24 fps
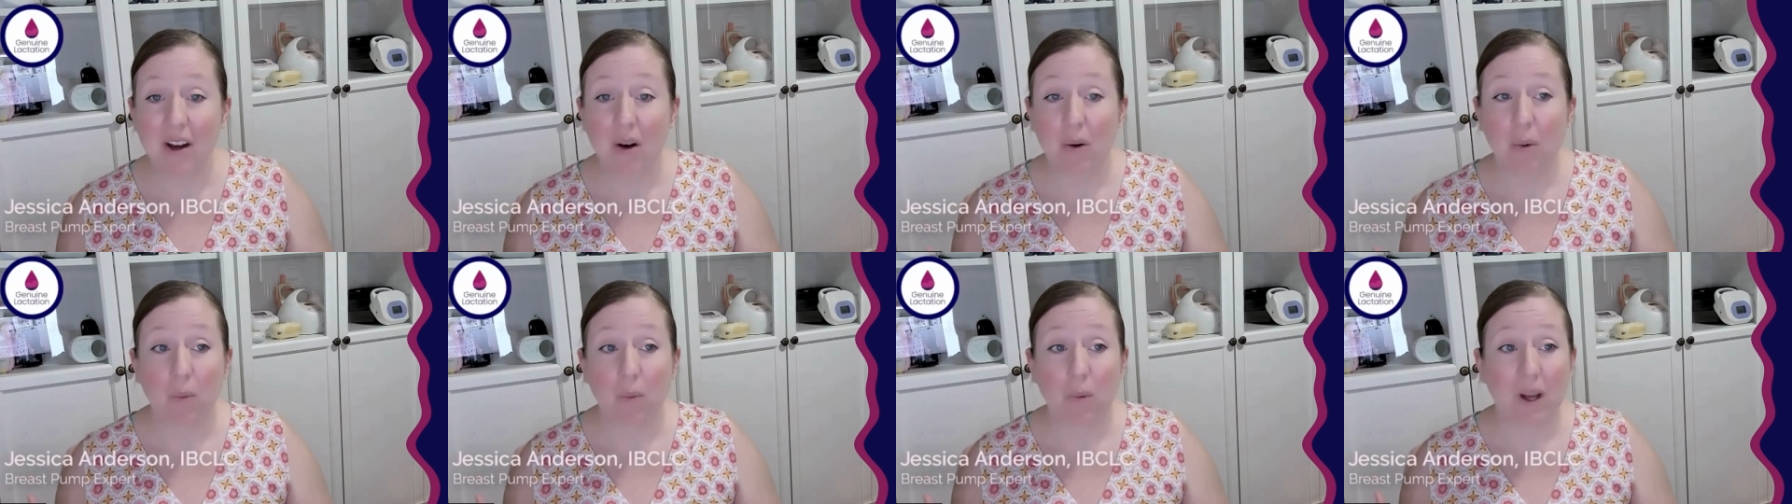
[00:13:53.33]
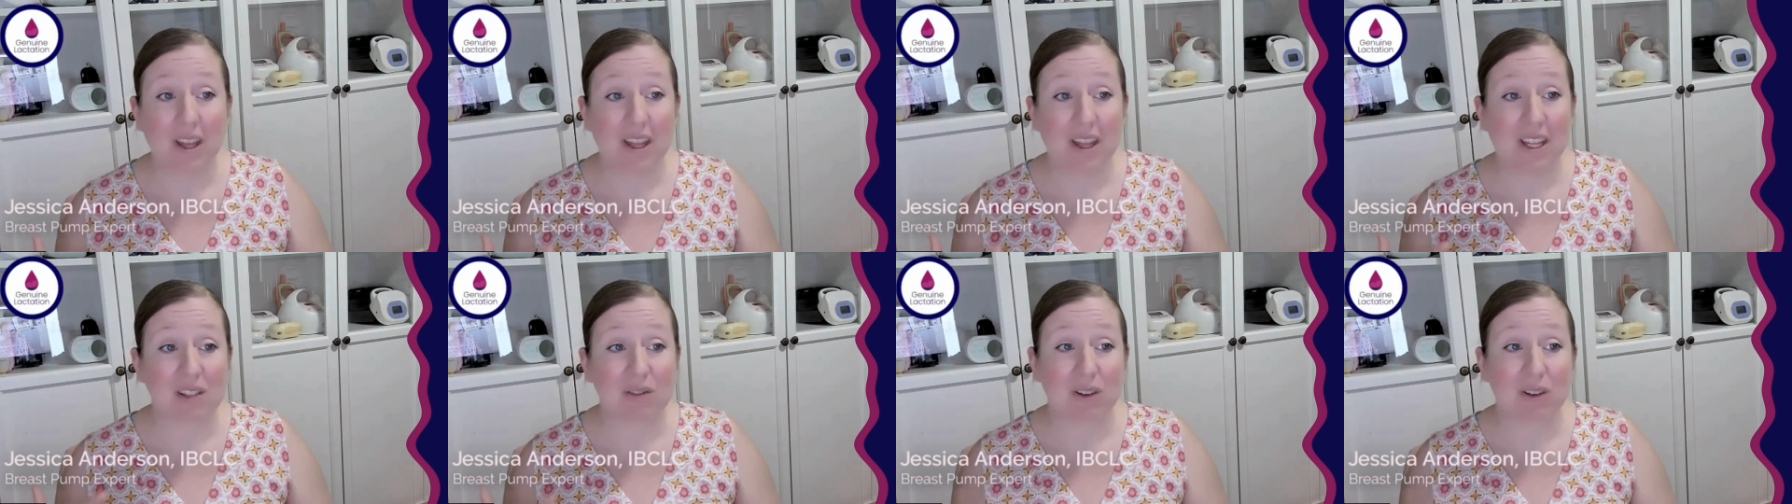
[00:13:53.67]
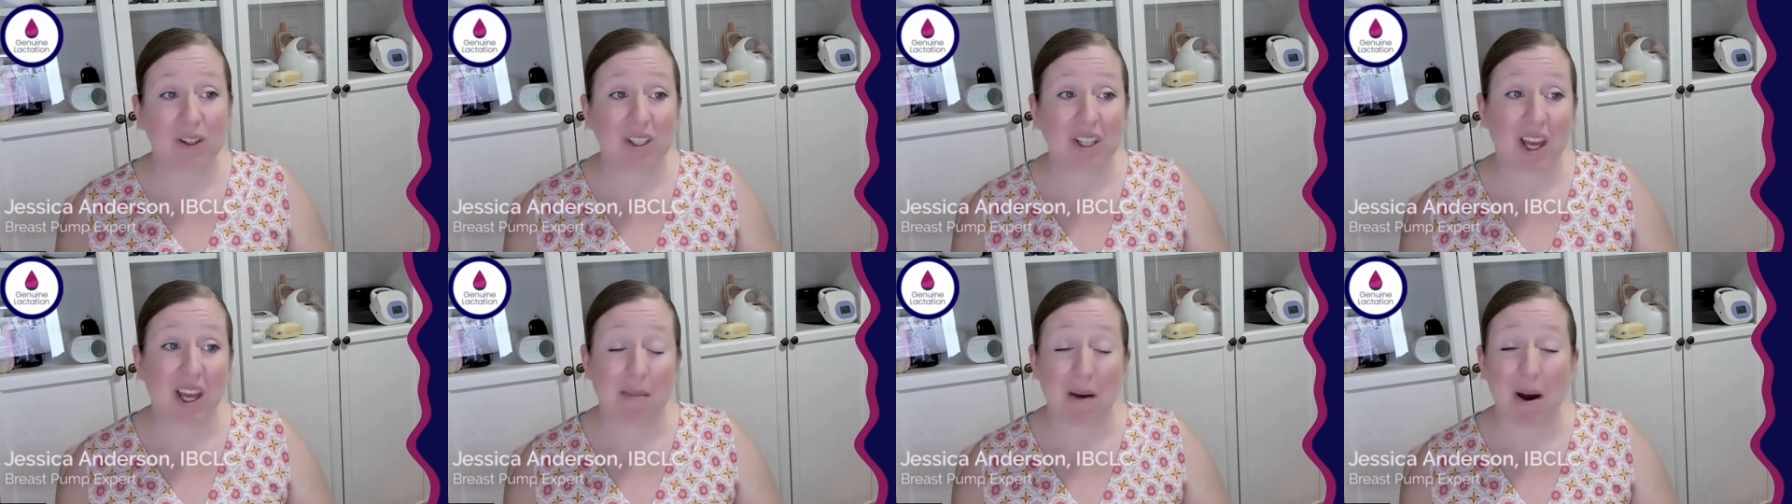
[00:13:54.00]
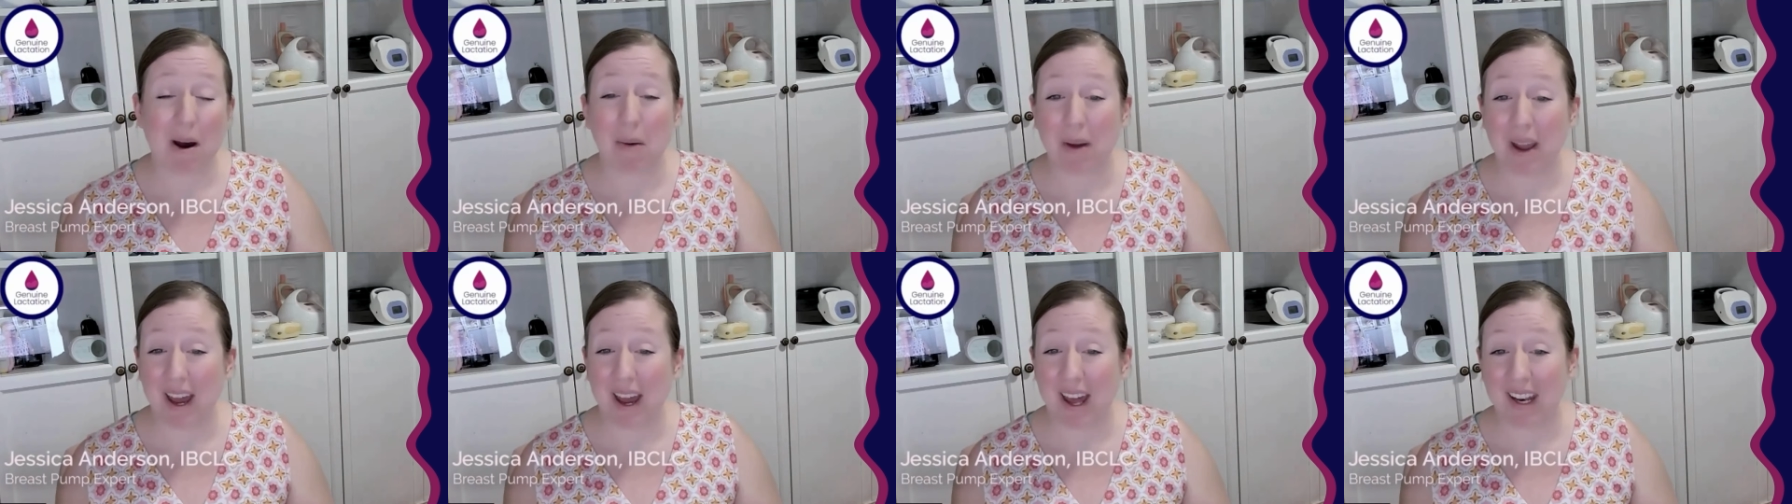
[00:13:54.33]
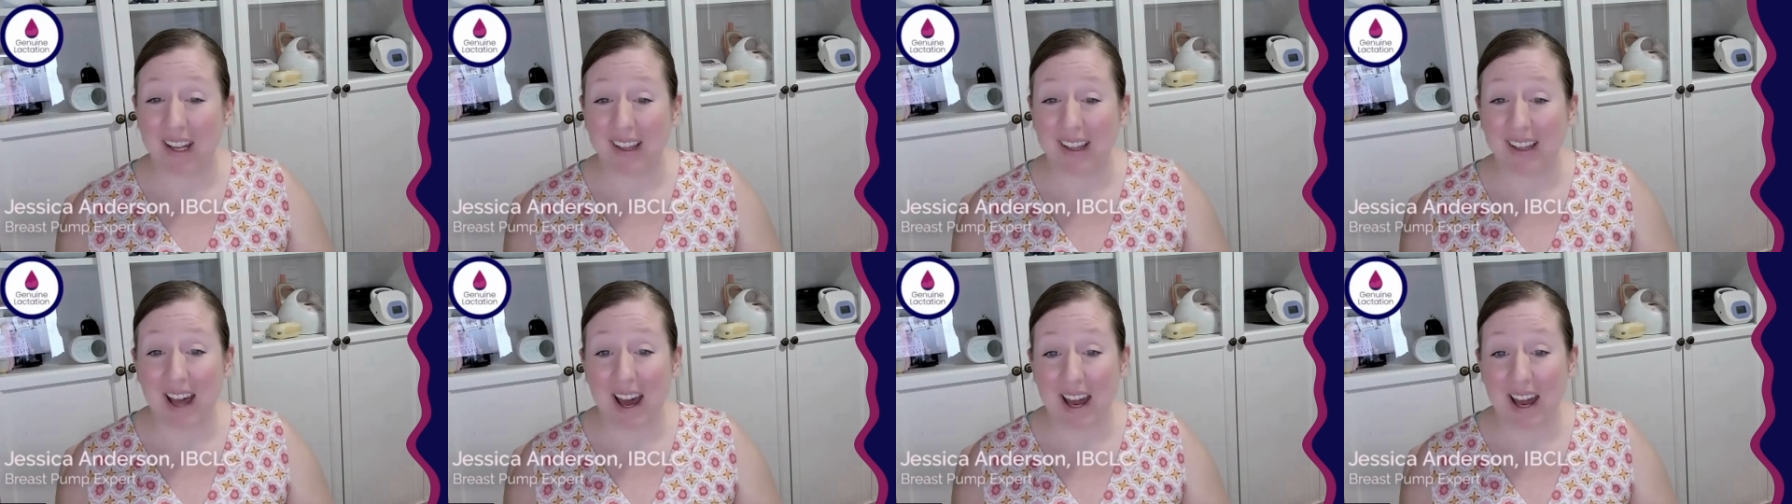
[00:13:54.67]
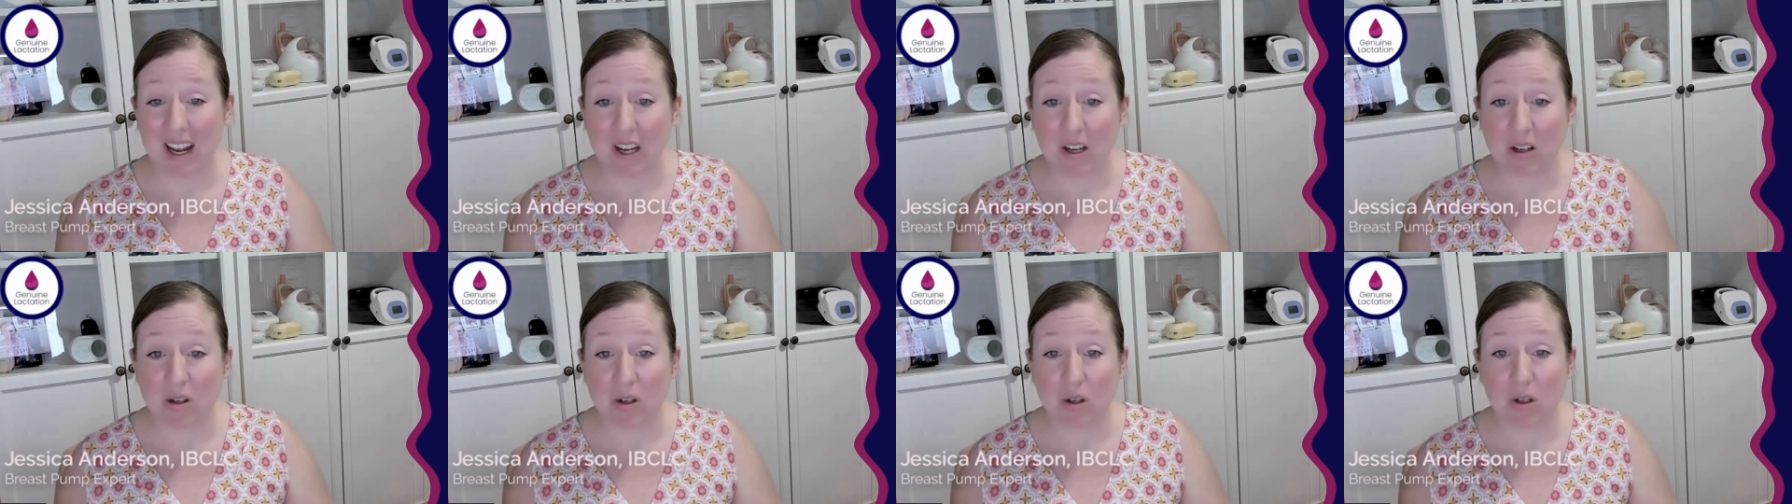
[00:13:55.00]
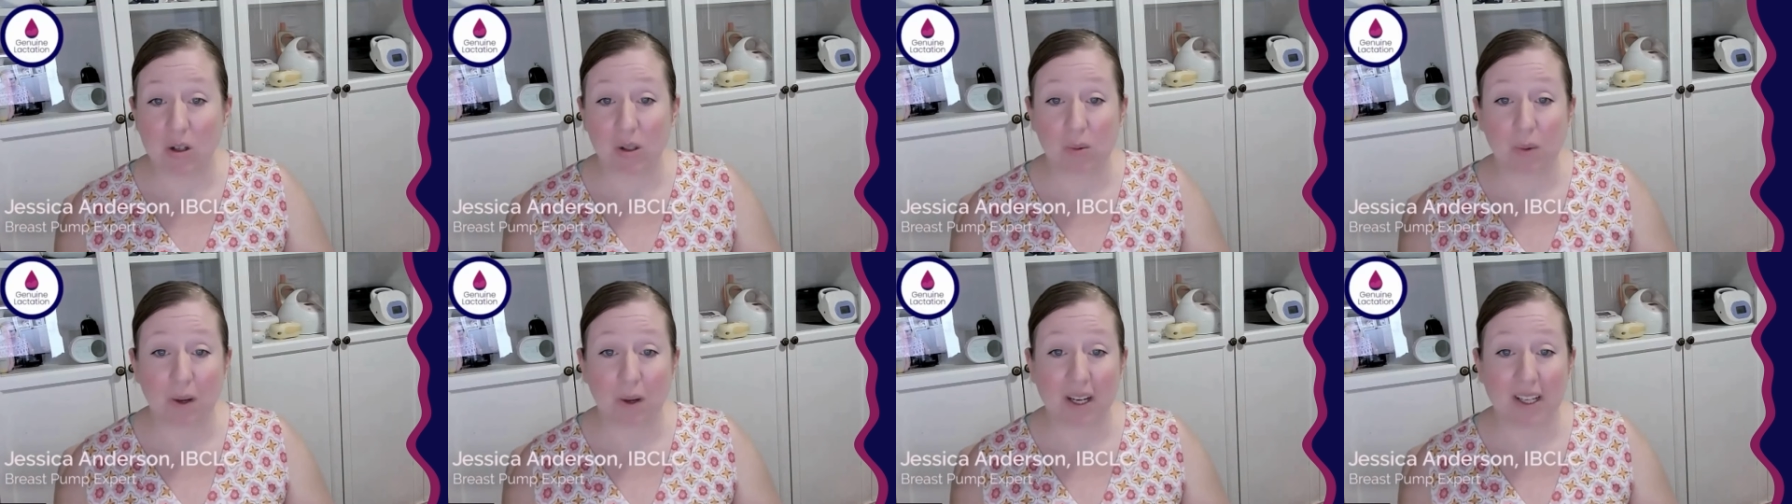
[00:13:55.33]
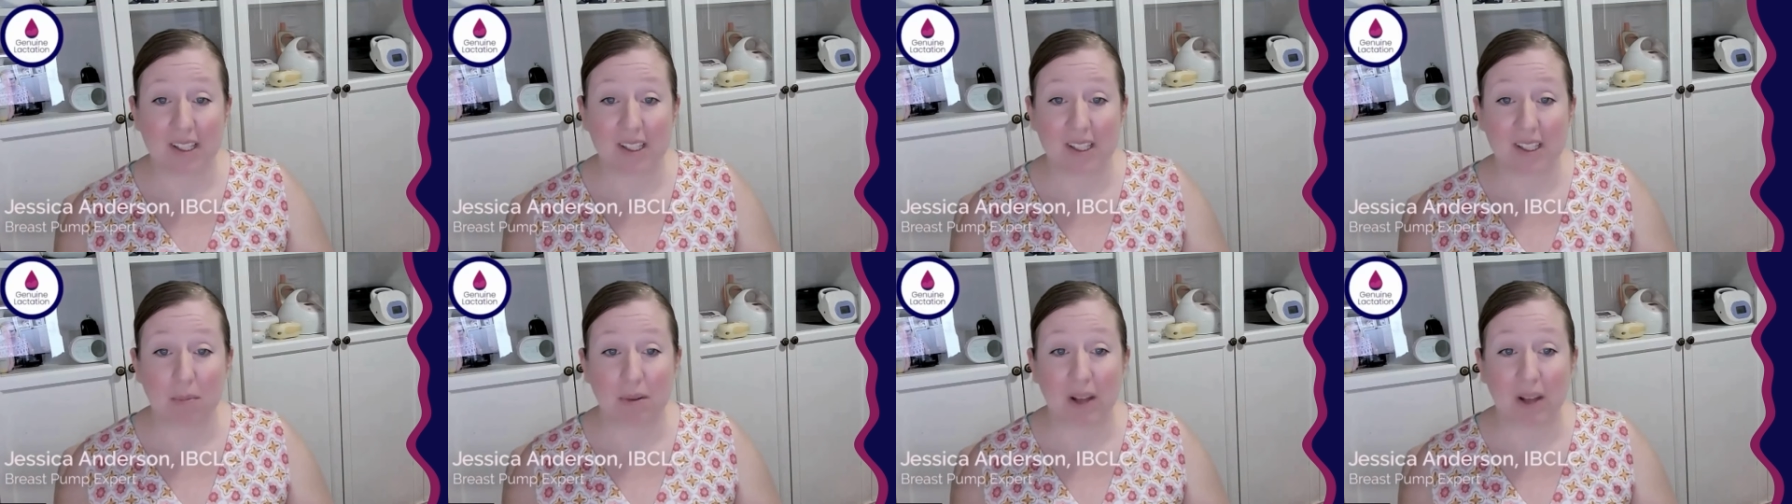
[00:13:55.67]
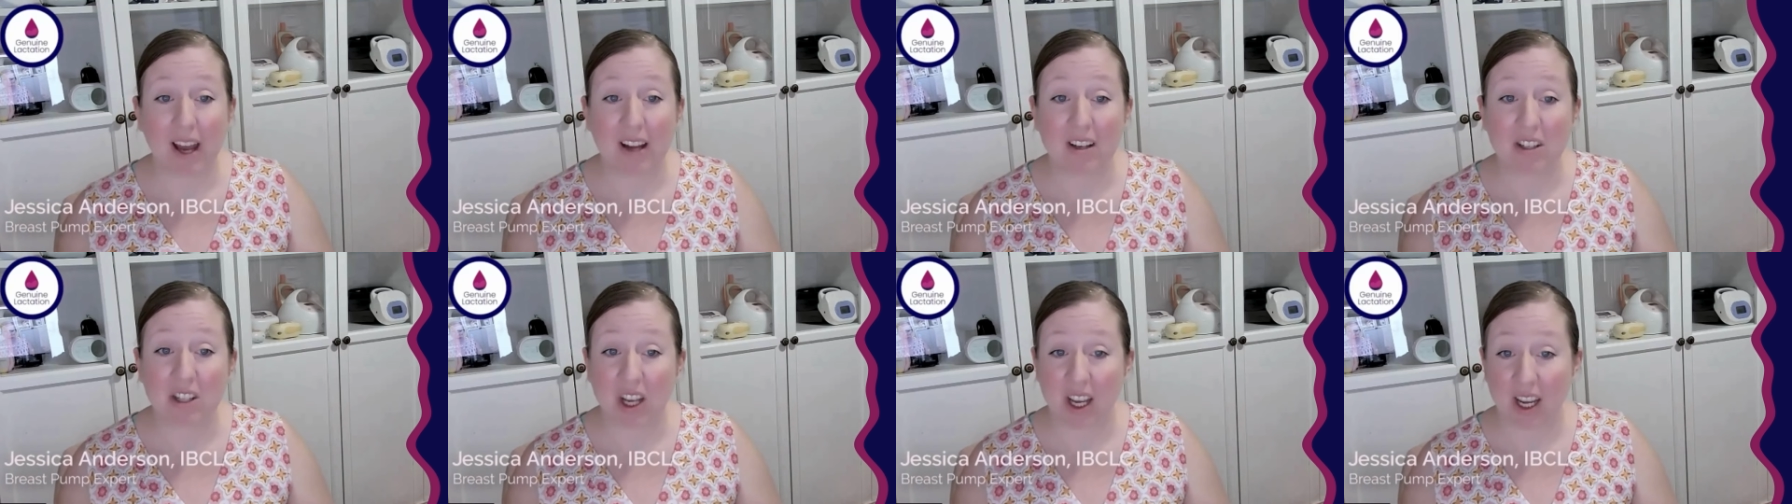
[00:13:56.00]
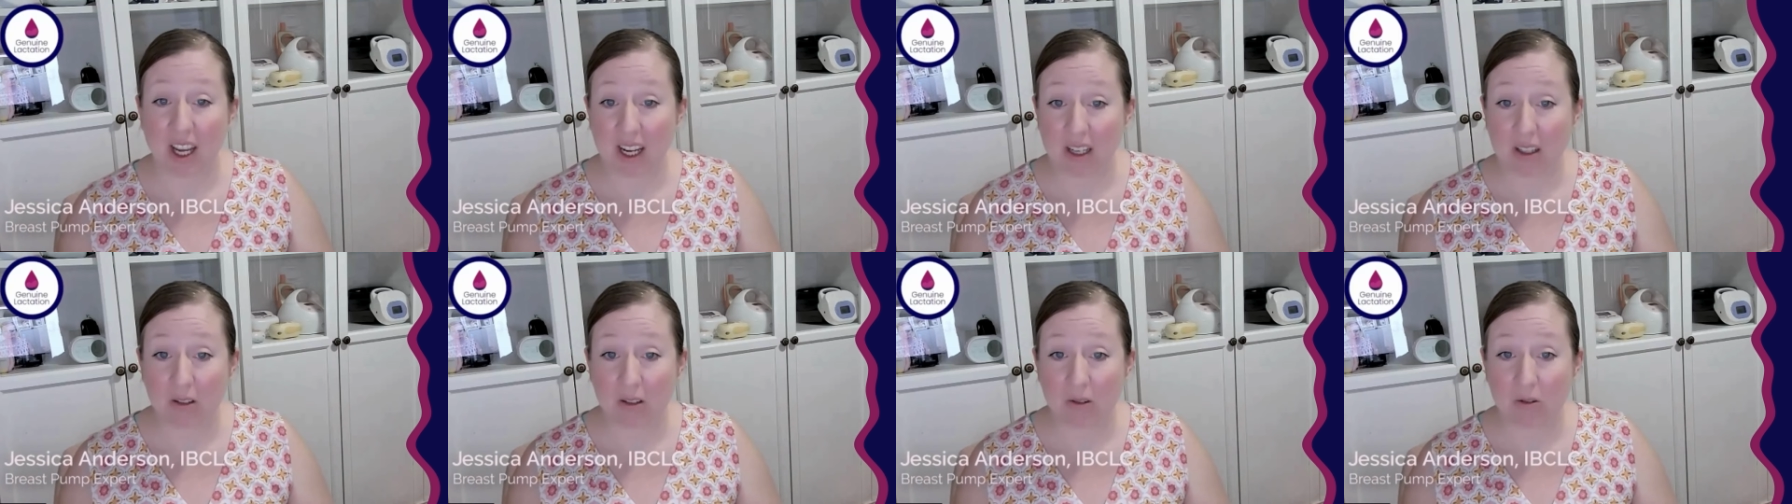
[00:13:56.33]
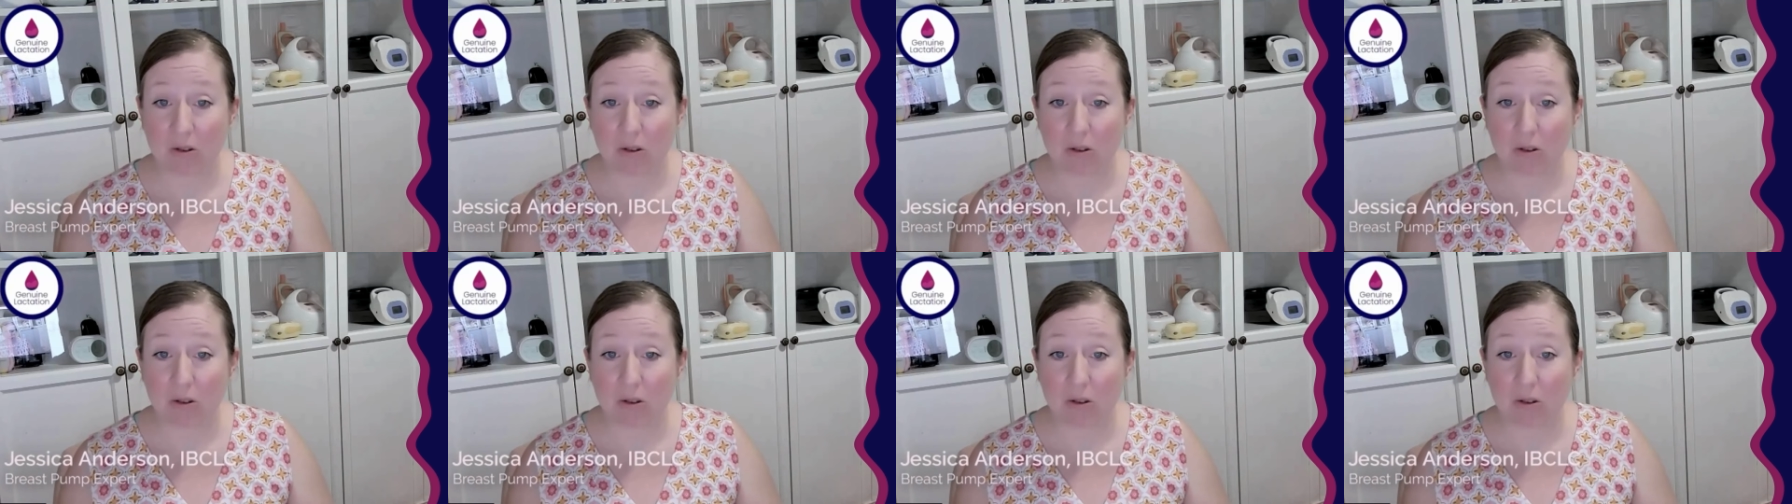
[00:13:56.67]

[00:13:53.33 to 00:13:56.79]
When this first came out, we had a lot of issues with supply chain